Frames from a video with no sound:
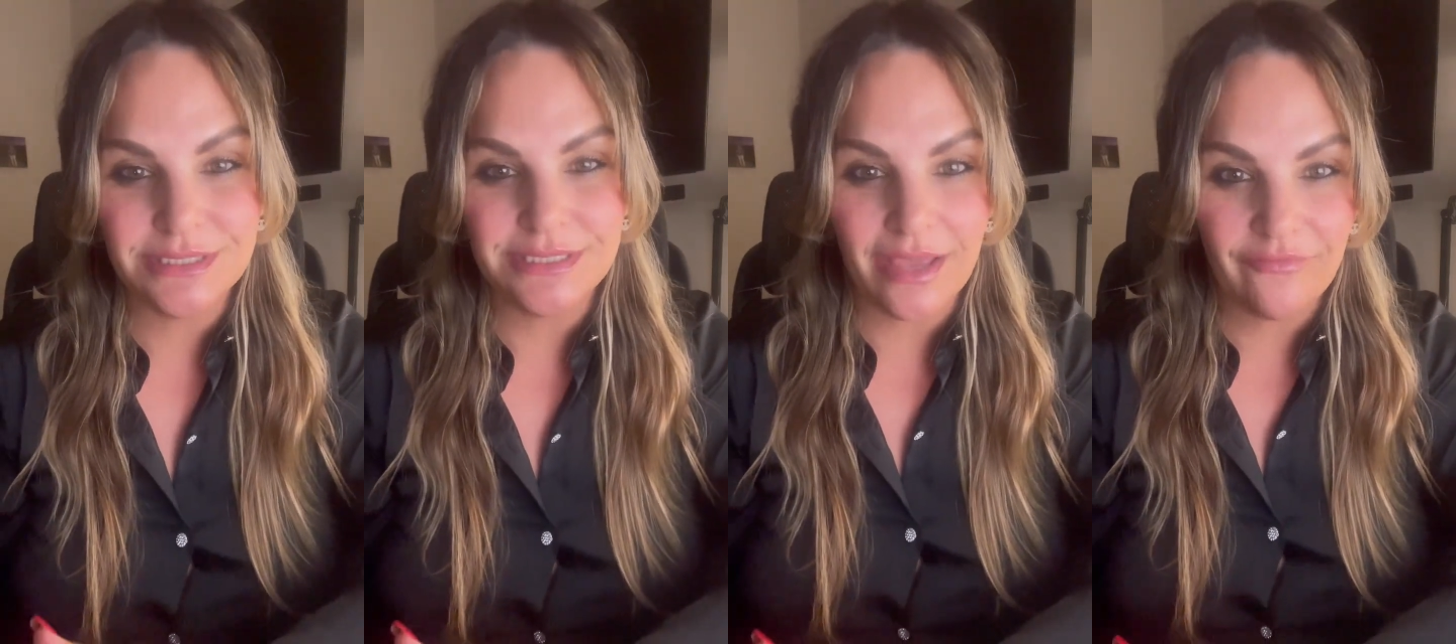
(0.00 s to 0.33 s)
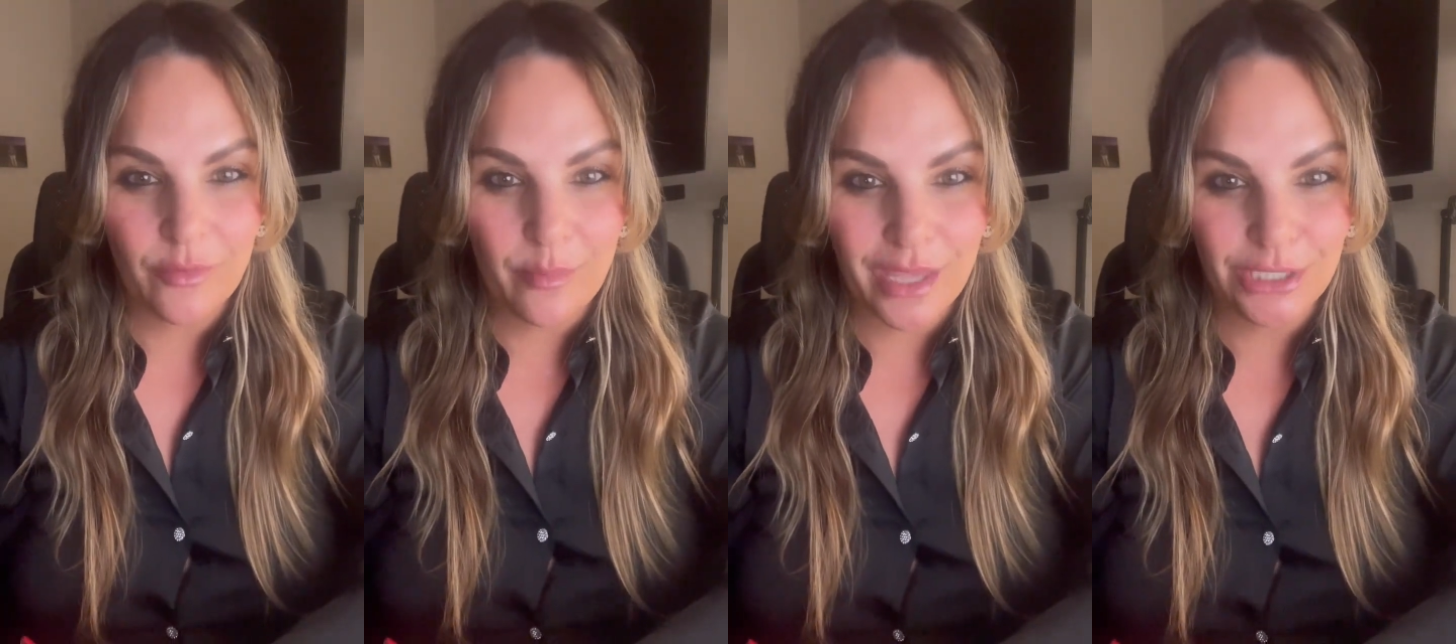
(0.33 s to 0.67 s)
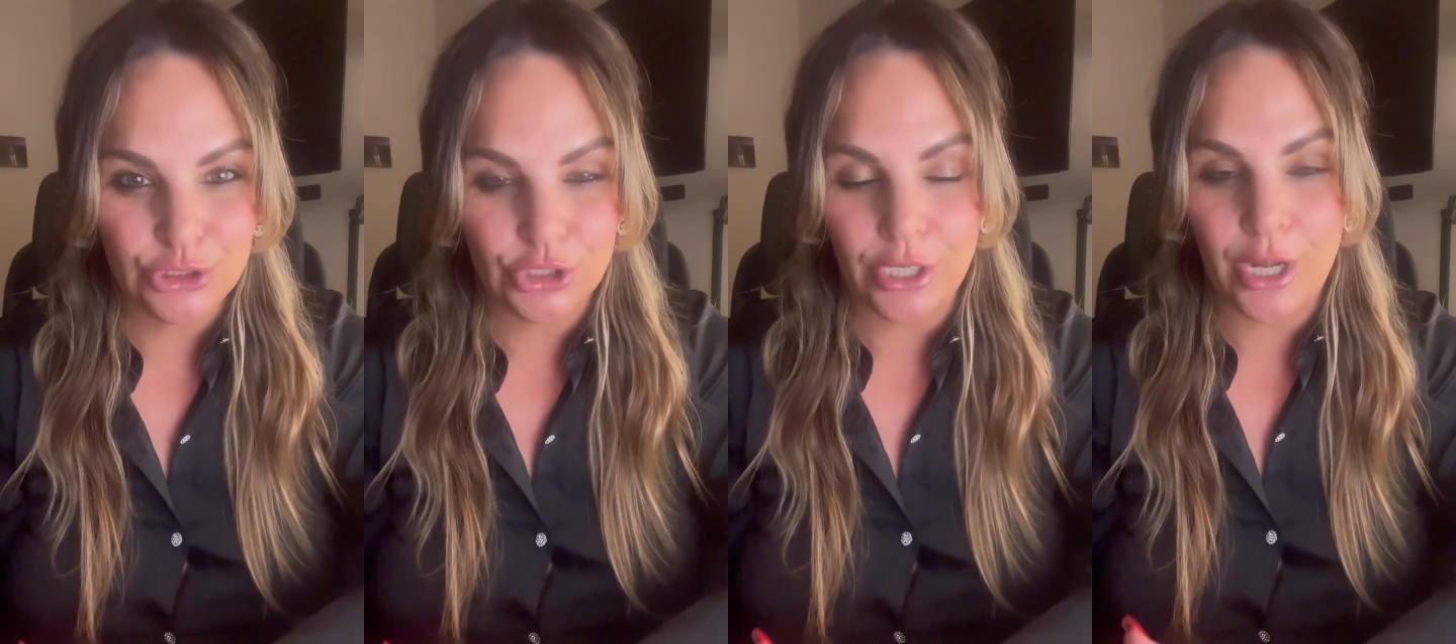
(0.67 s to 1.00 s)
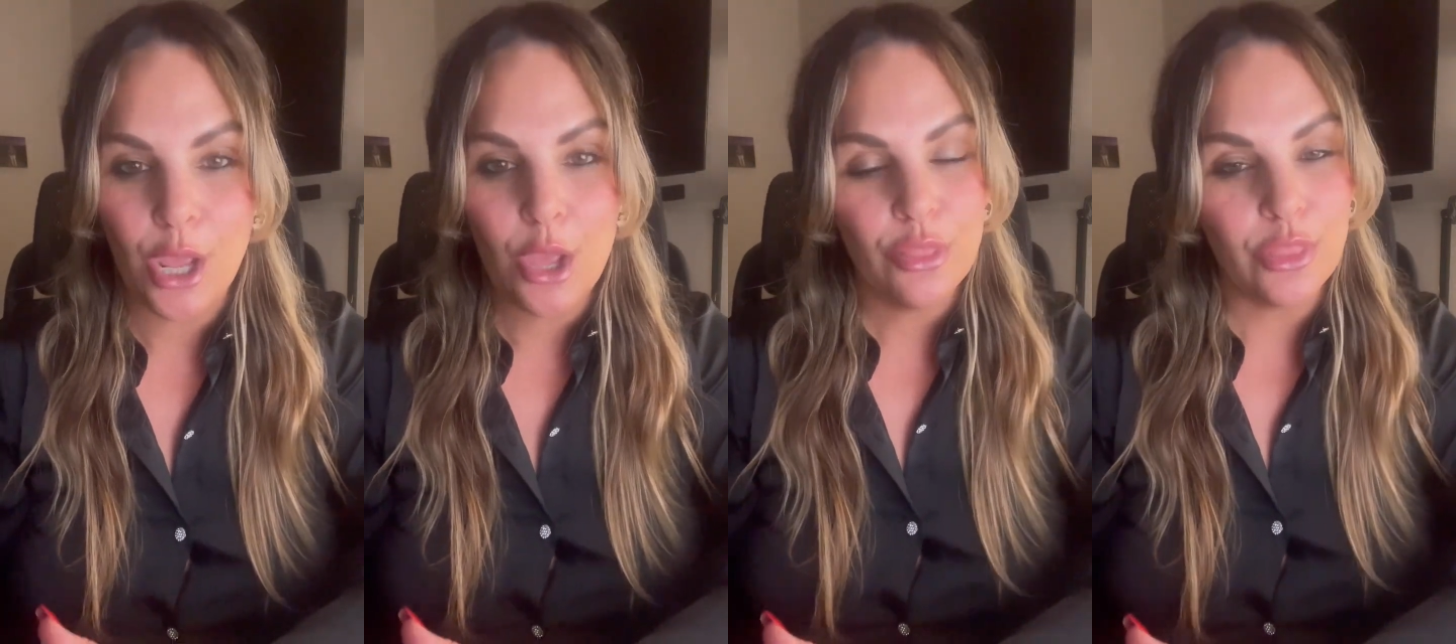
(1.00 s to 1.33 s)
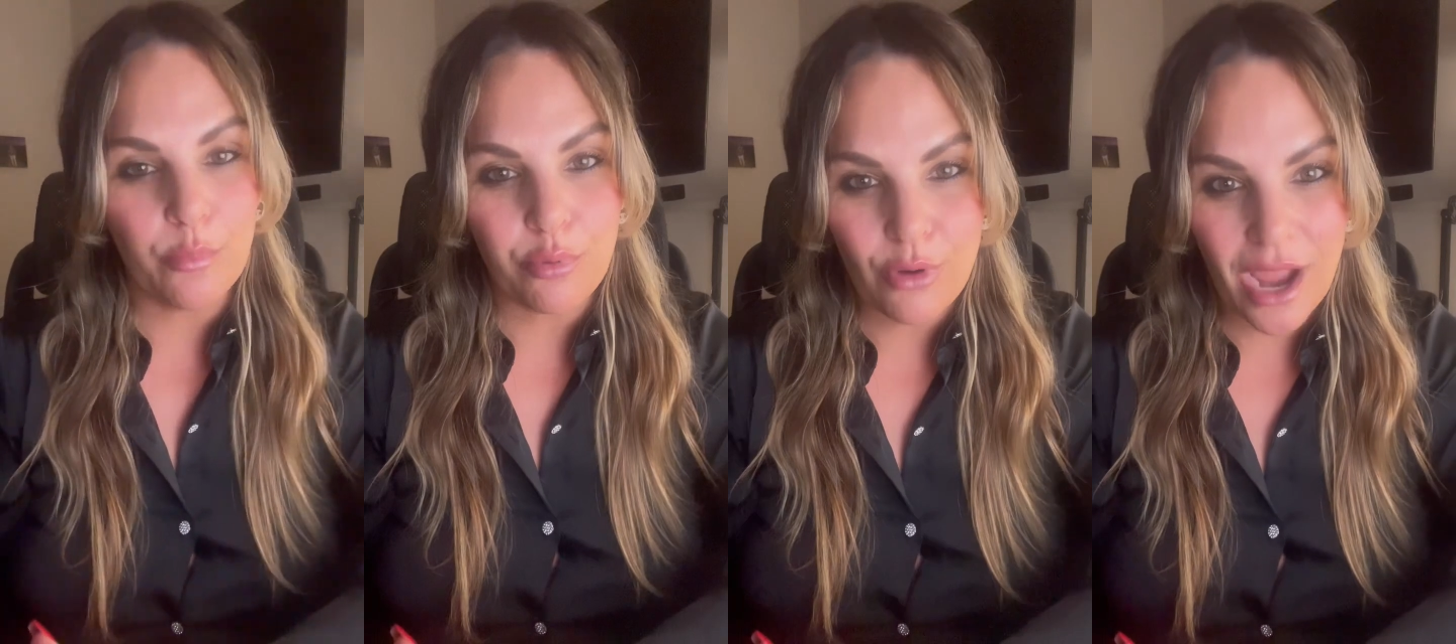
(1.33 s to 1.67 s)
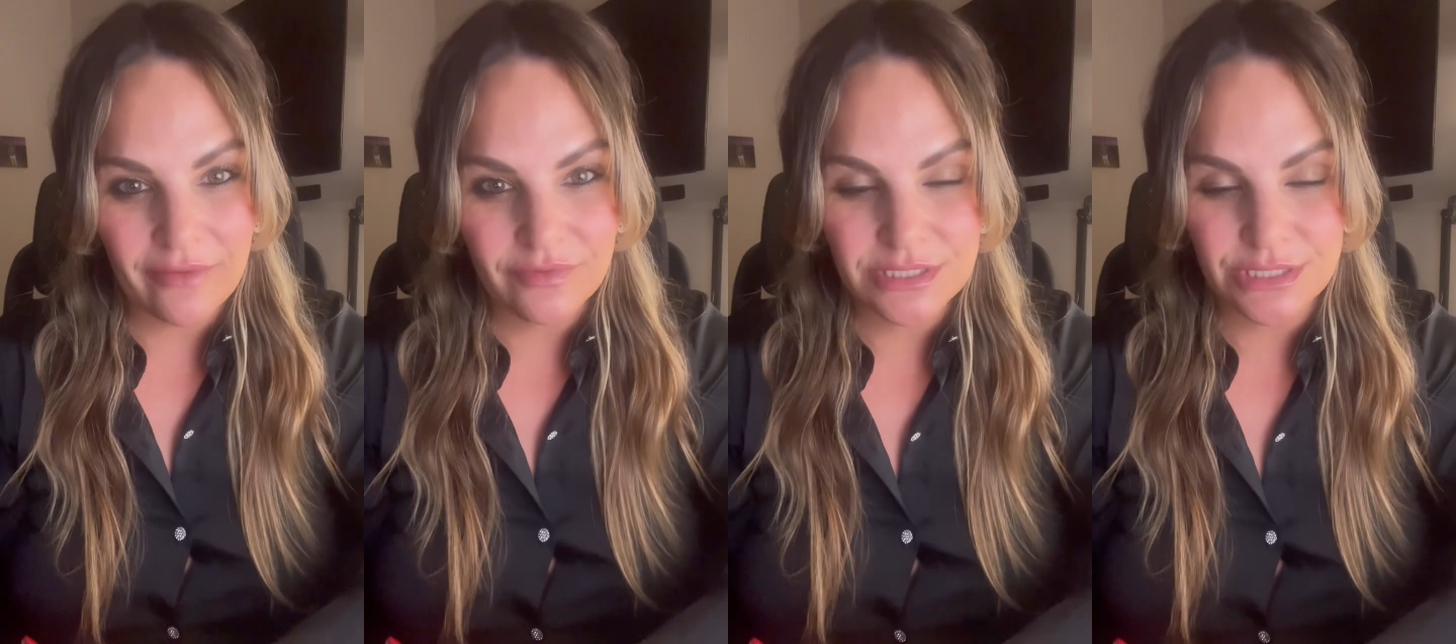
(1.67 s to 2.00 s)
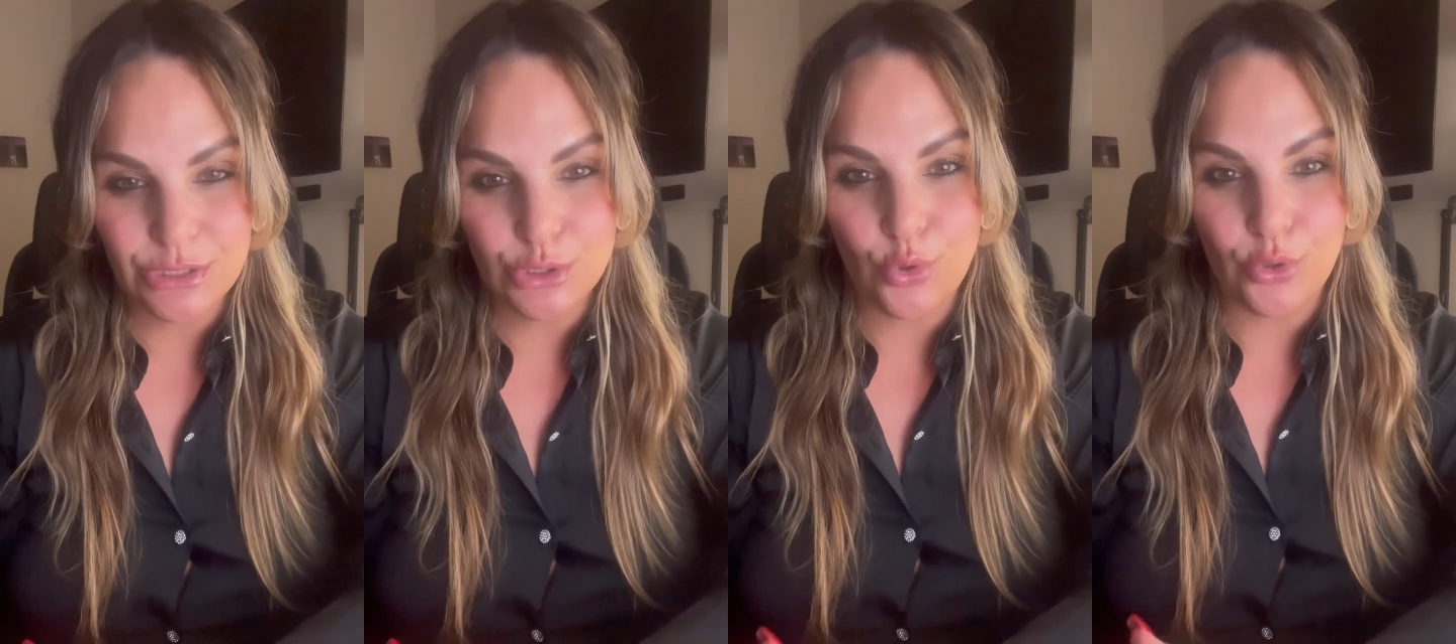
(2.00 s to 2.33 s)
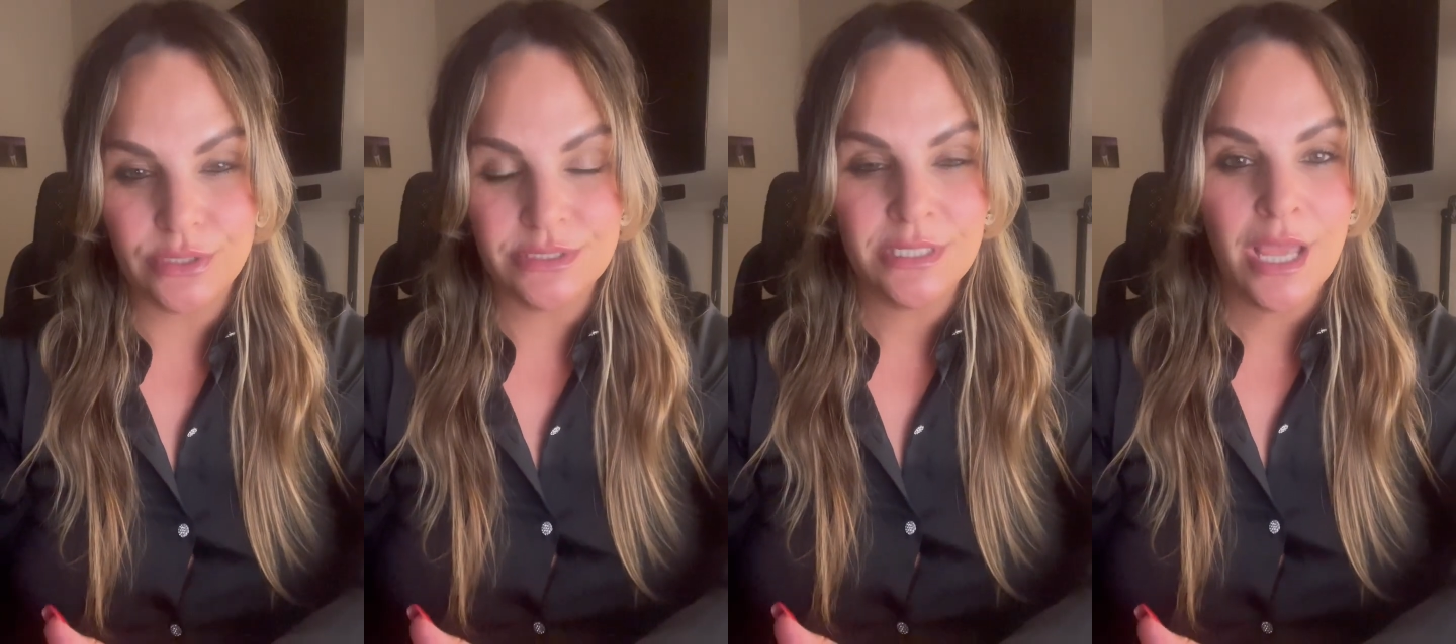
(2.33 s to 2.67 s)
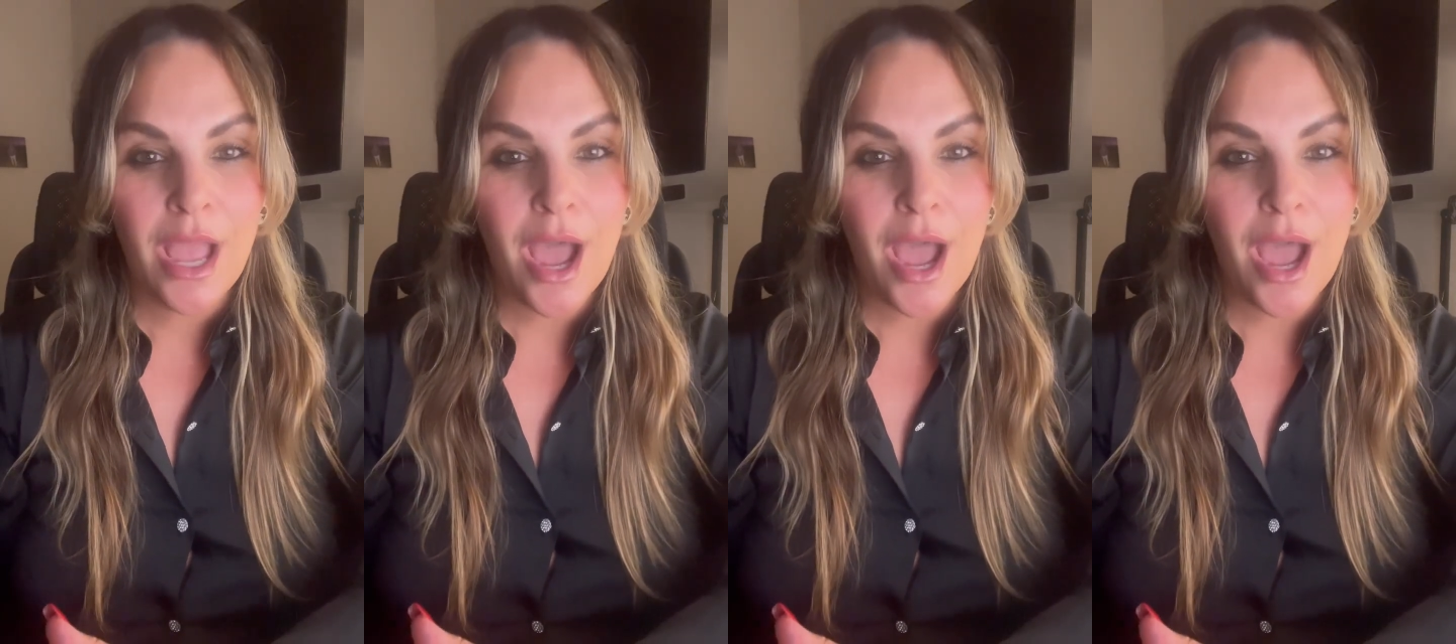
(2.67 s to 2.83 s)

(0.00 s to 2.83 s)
defamation, the privacy torts,